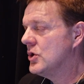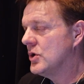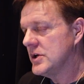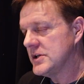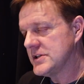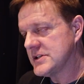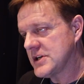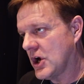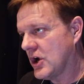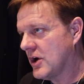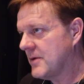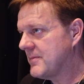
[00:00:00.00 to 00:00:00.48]

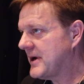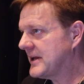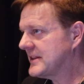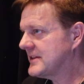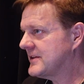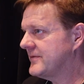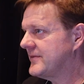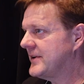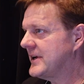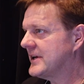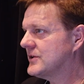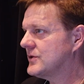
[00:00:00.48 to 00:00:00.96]
It's all
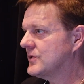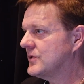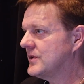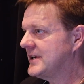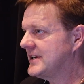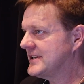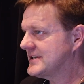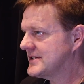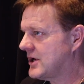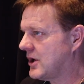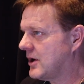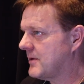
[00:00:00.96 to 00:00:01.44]
about the victory
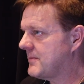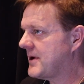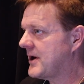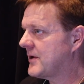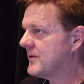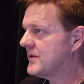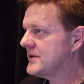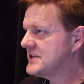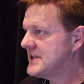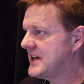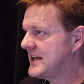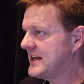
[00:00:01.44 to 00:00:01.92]
and it's all
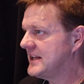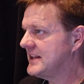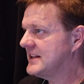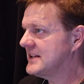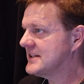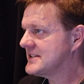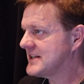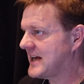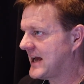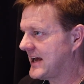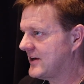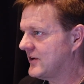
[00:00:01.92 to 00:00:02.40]
about retaining
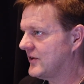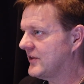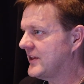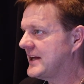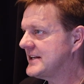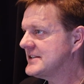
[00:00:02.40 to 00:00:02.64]
the title.